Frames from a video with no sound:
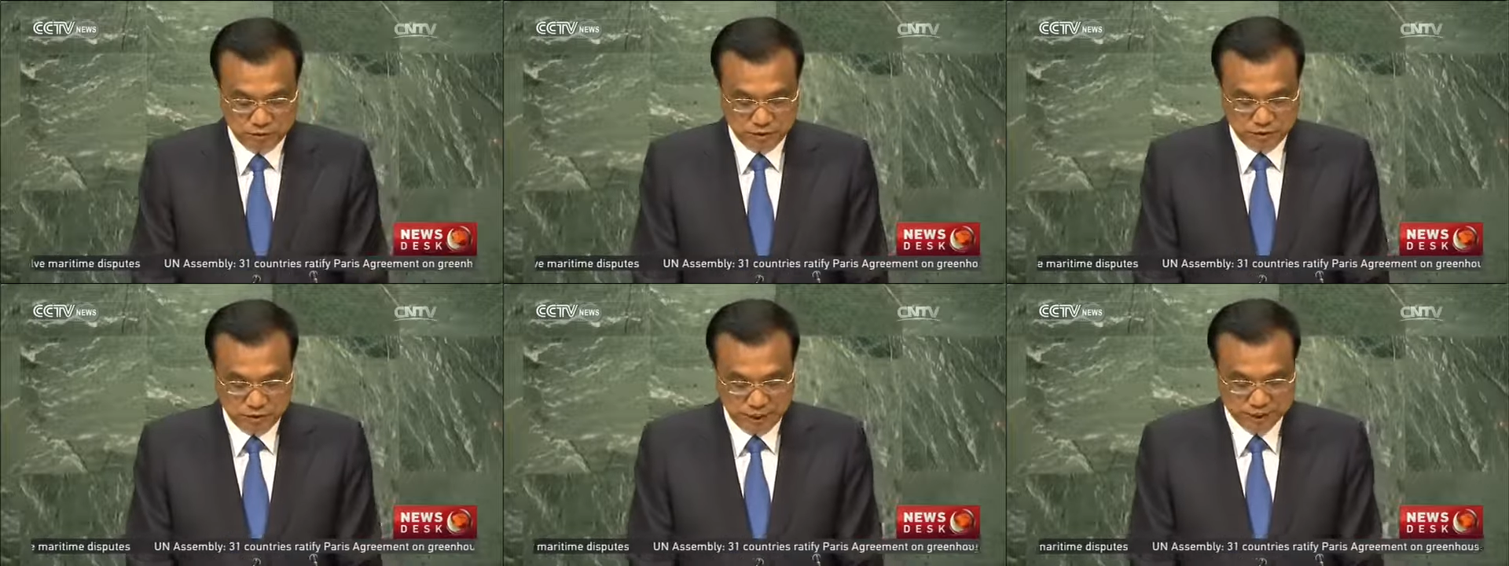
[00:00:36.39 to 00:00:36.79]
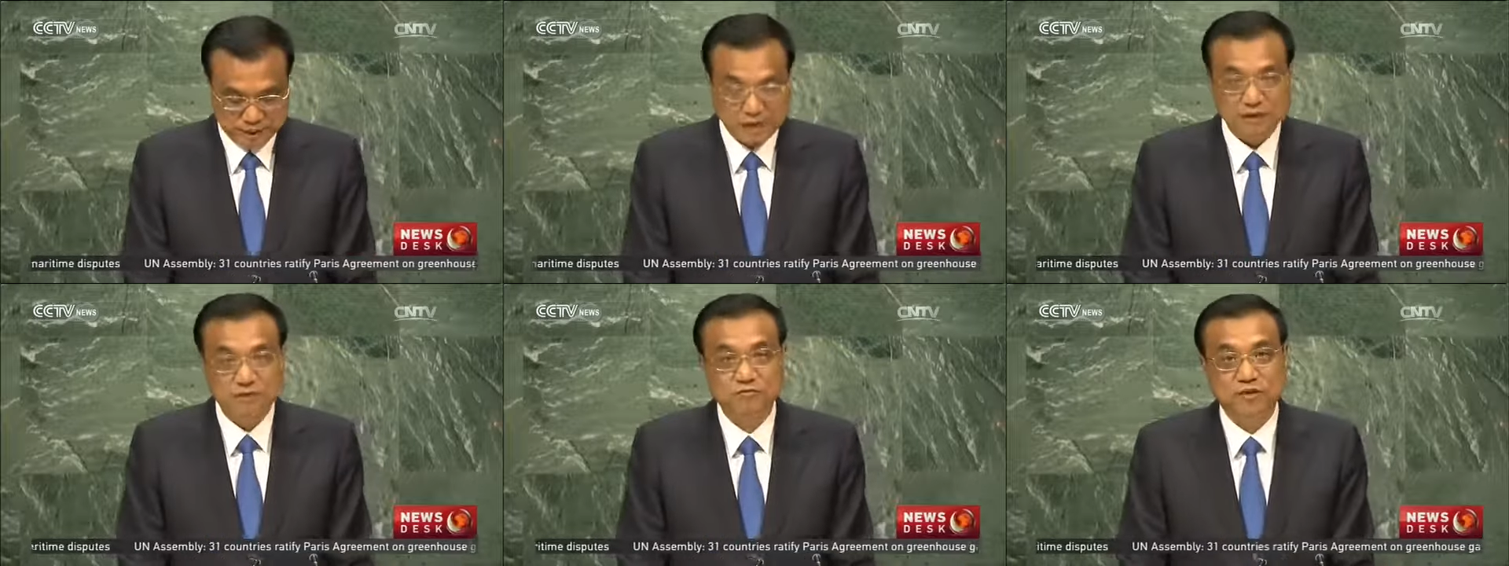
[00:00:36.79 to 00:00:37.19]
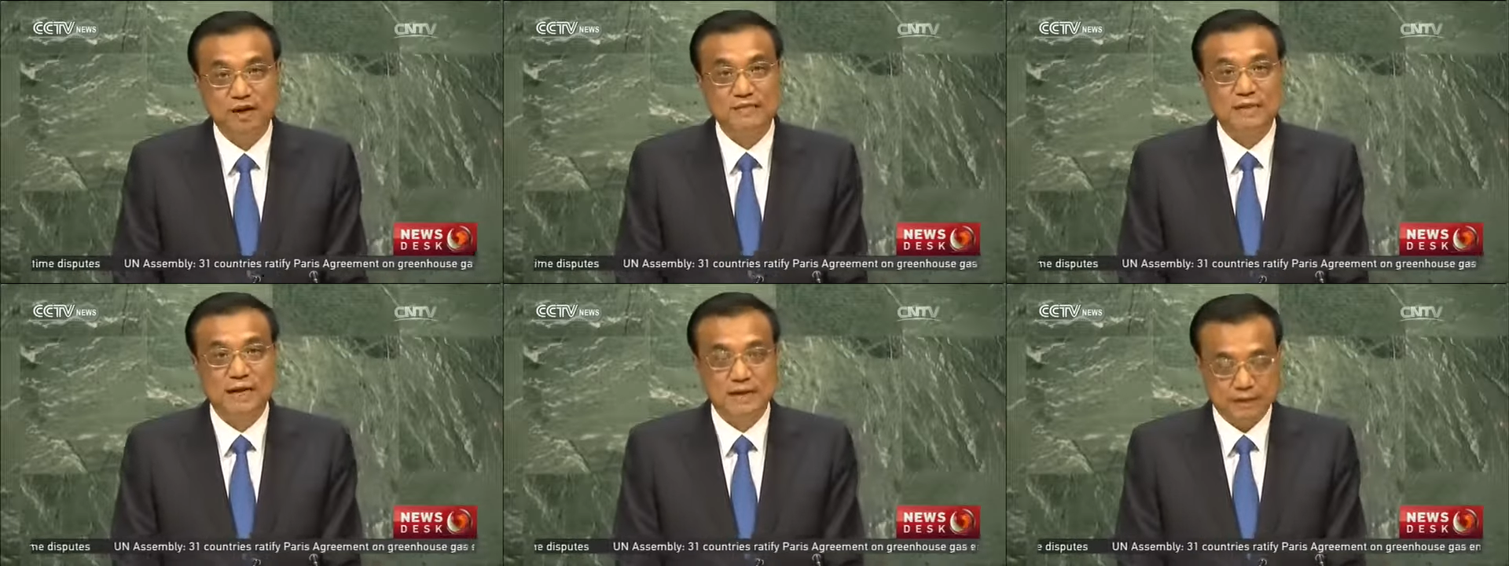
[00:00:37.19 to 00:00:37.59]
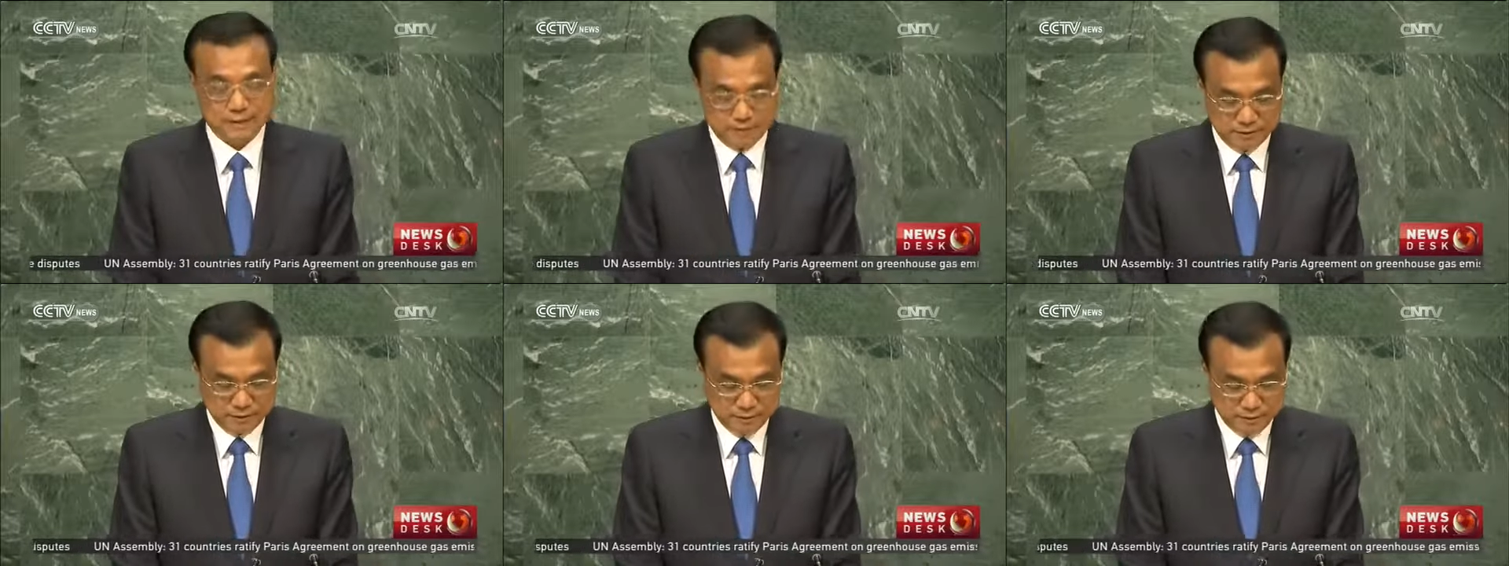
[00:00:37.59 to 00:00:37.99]
Many problems
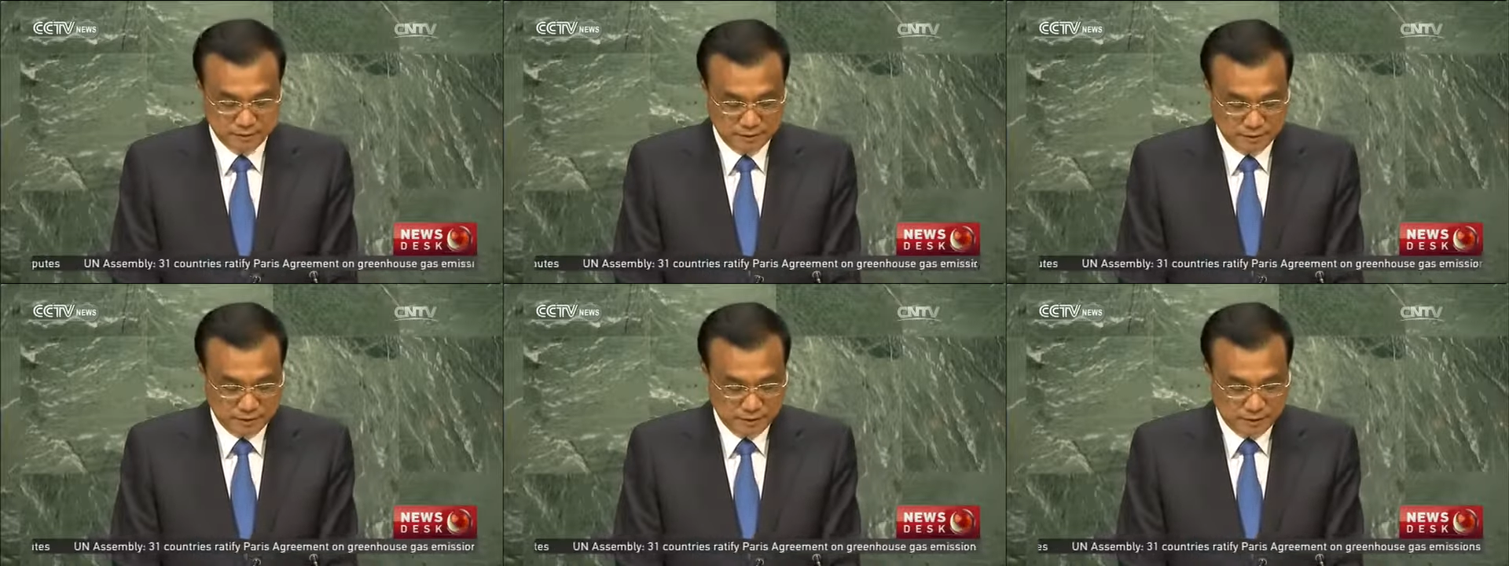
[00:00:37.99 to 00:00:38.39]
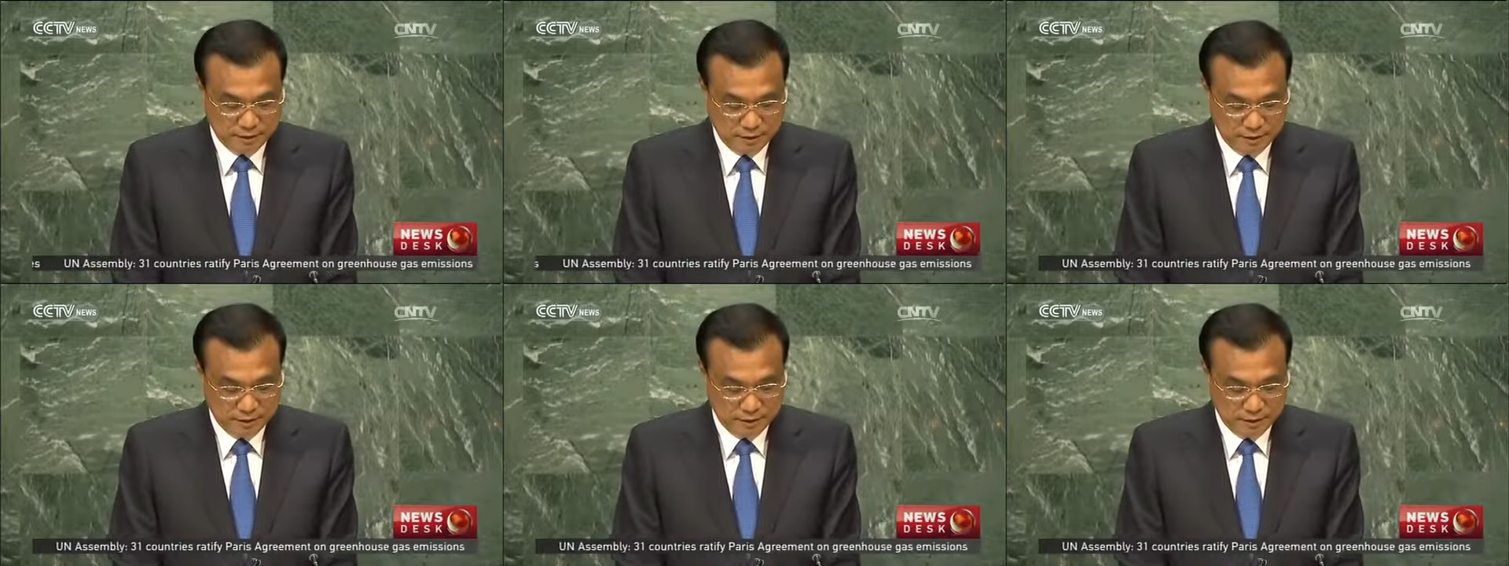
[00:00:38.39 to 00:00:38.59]
around the world